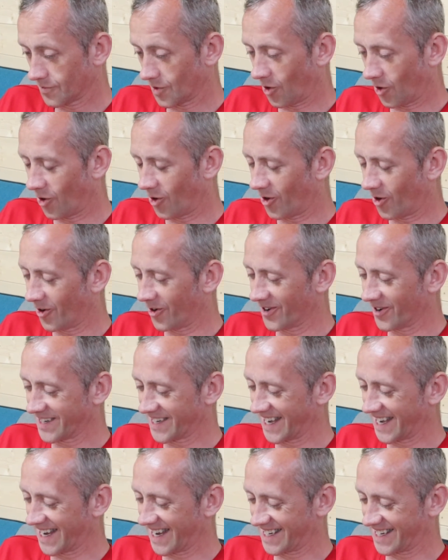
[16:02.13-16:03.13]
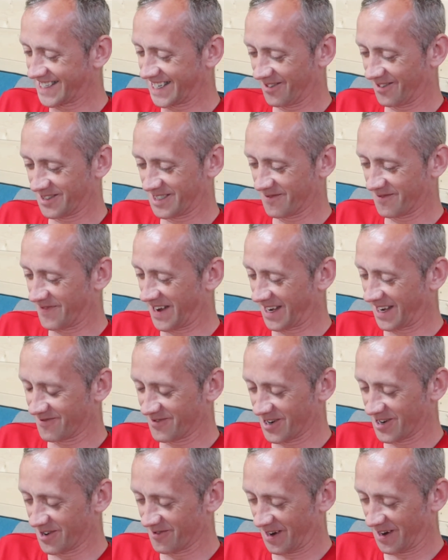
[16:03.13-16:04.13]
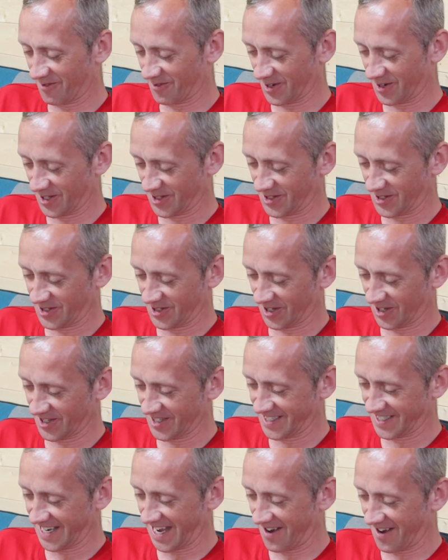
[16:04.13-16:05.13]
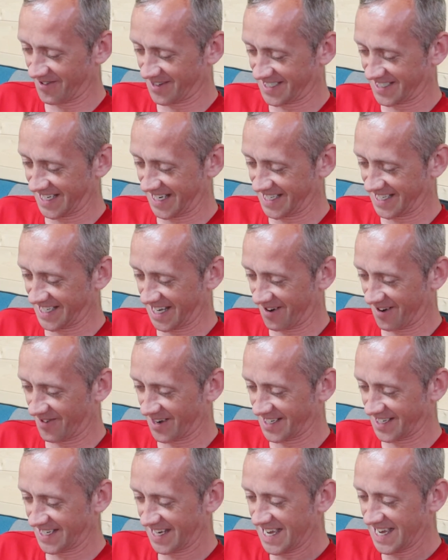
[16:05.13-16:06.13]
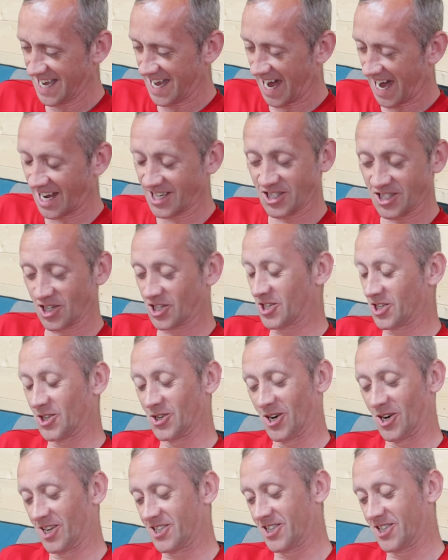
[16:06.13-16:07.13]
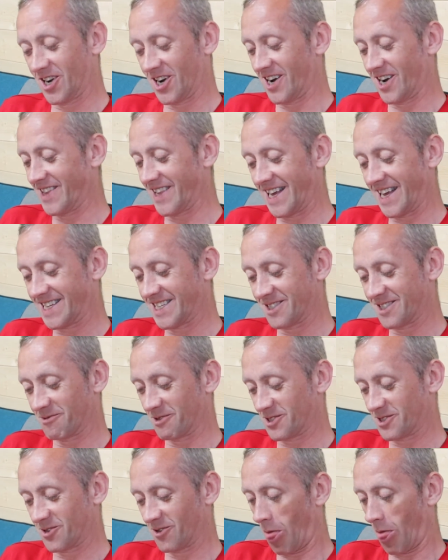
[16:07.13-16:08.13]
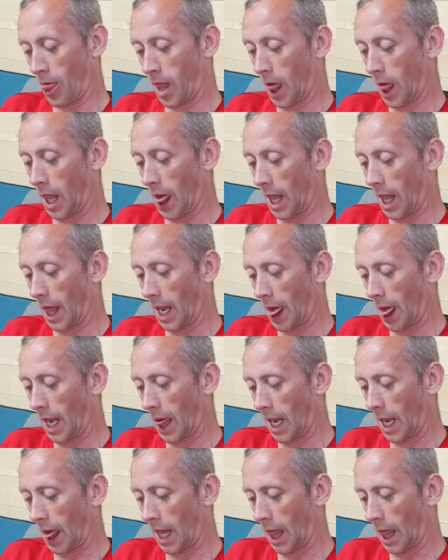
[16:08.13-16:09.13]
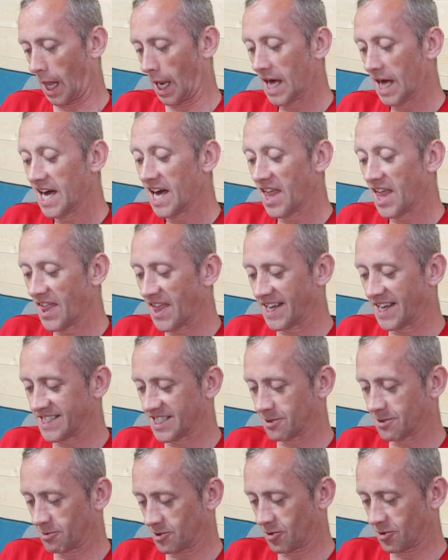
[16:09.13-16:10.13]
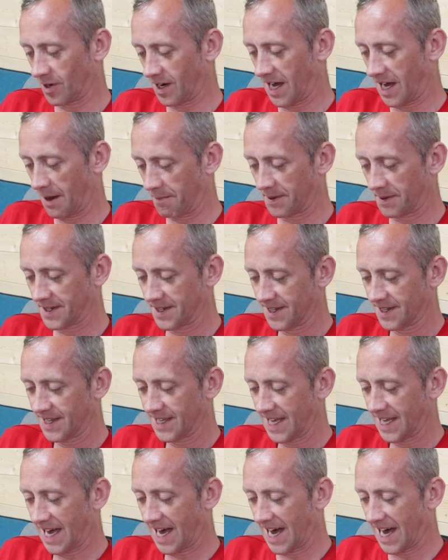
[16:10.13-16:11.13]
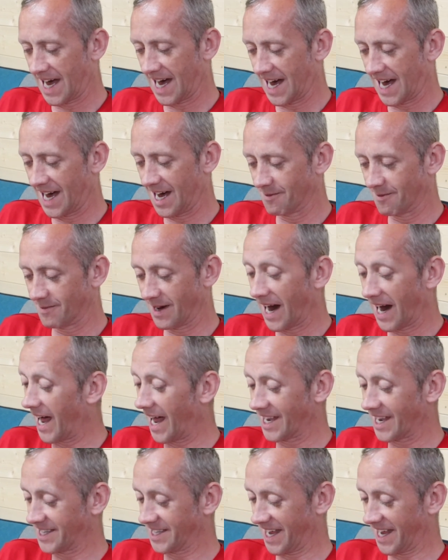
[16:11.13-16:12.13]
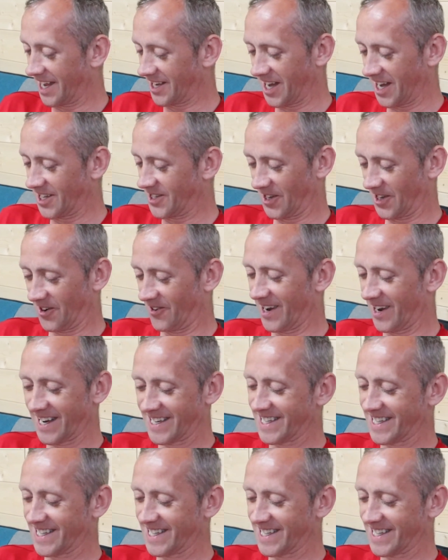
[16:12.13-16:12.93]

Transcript: Oh yes, that was the big move. That would have done devastating damage. I just thought there, this is what's this is what's going to happen. Um, and I, I thought it right.